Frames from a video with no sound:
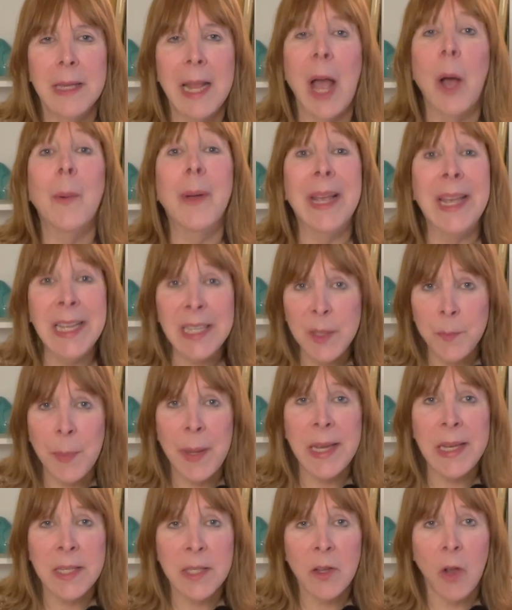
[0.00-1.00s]
Now, it's
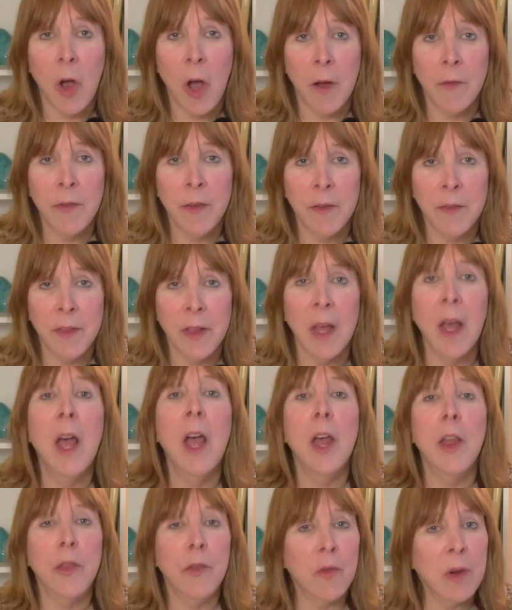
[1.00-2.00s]
based off of the
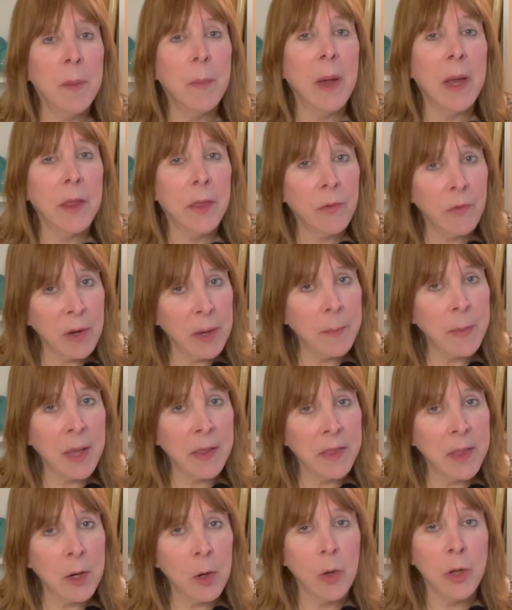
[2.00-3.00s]
3x3
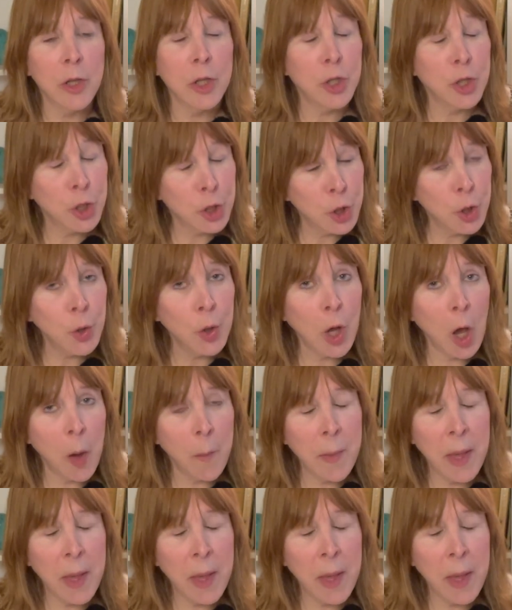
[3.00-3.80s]
method or the Sudoku